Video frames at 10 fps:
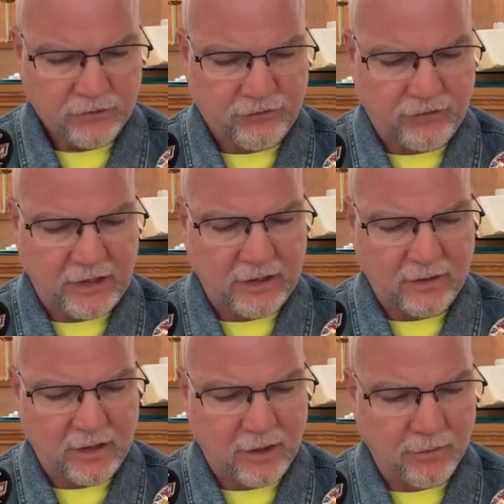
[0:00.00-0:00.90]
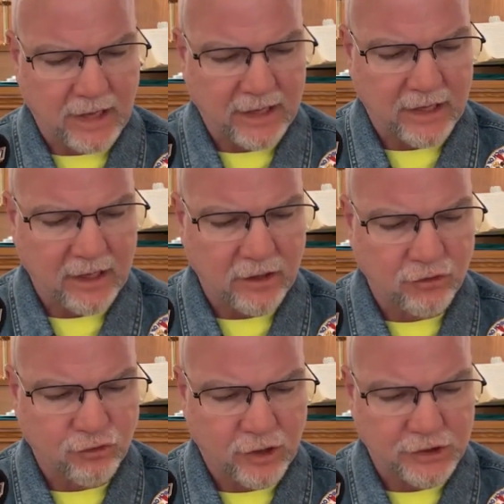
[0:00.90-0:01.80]
Seek them like
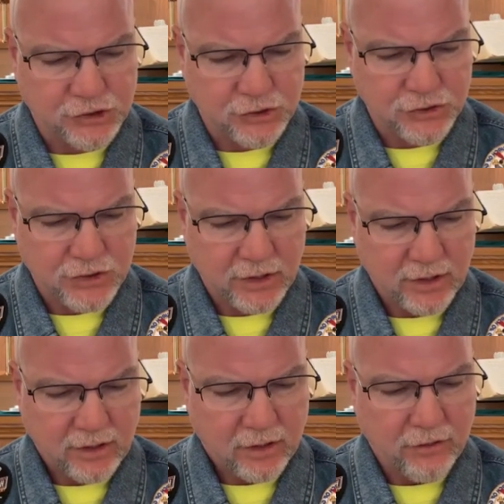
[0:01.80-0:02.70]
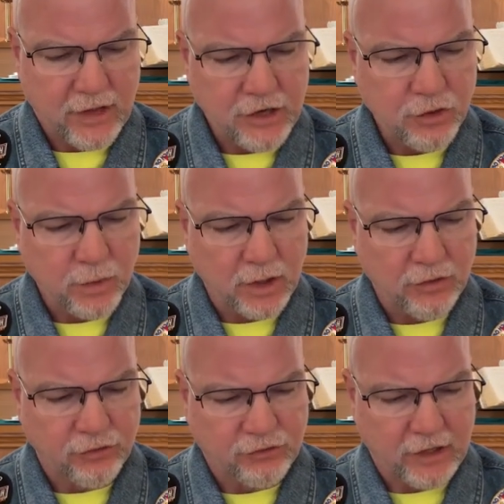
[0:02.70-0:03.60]
hidden treasures. Then you will
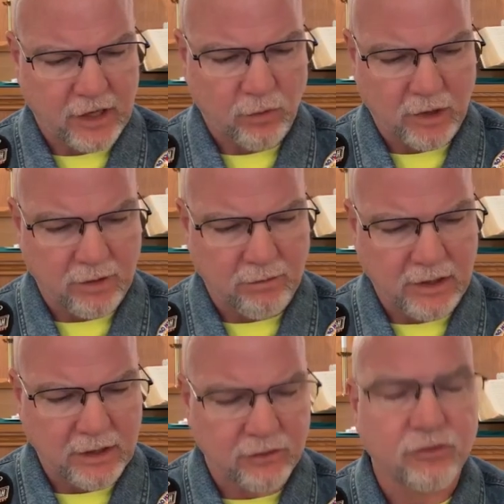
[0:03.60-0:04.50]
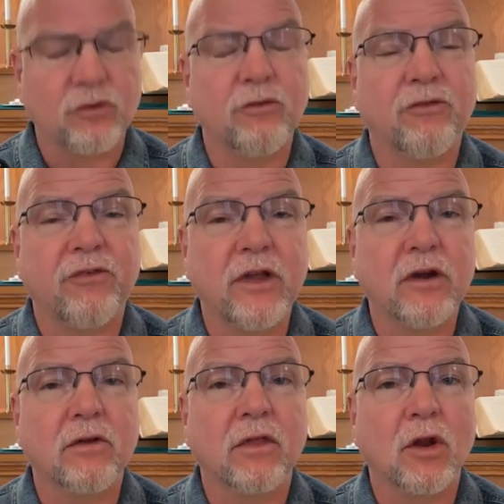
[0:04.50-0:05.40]
understand what it means to
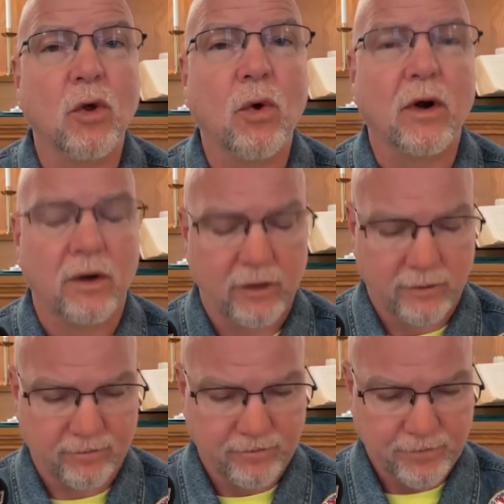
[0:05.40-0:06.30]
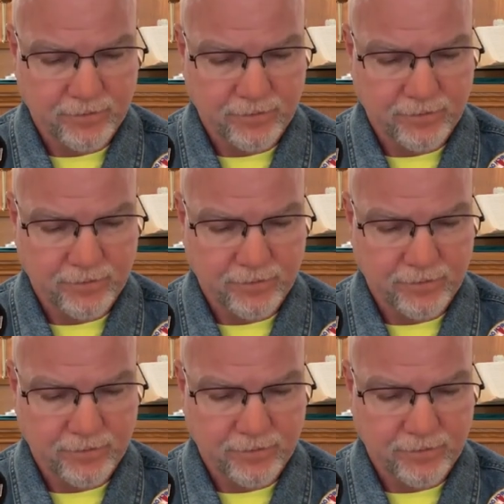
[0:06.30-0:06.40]
fear the Lord.